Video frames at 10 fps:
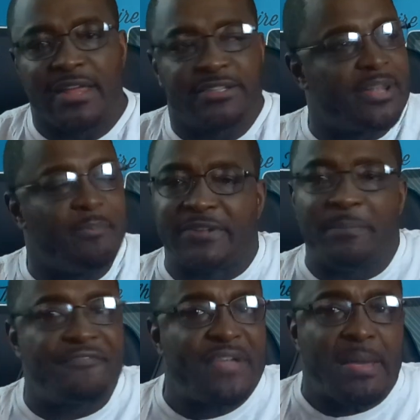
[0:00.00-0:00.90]
them
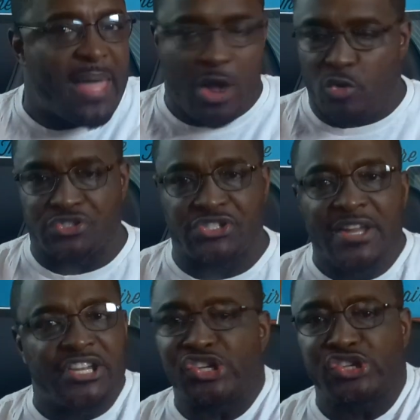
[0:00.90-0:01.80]
females,
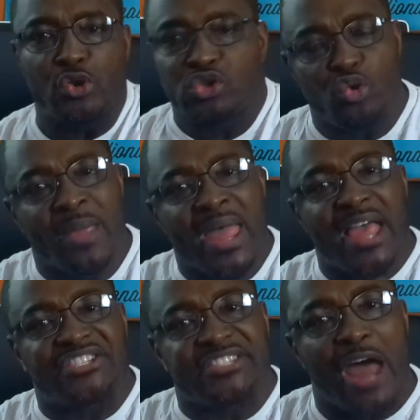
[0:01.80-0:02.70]
this YouTube
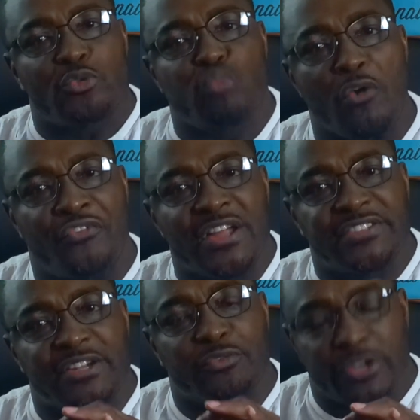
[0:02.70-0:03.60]
is not worth
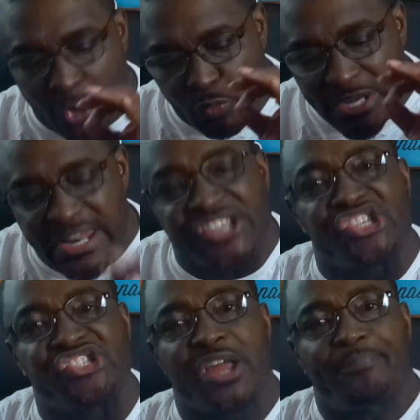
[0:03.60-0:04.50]
the
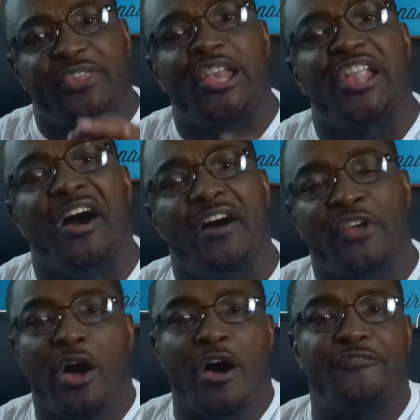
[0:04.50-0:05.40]
relationship, the love
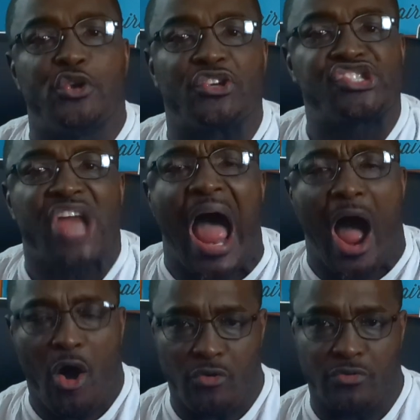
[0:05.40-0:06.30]
of your
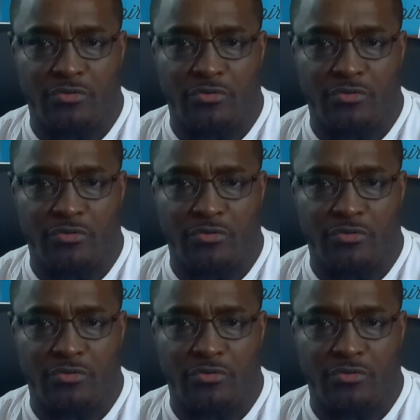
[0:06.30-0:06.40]
child.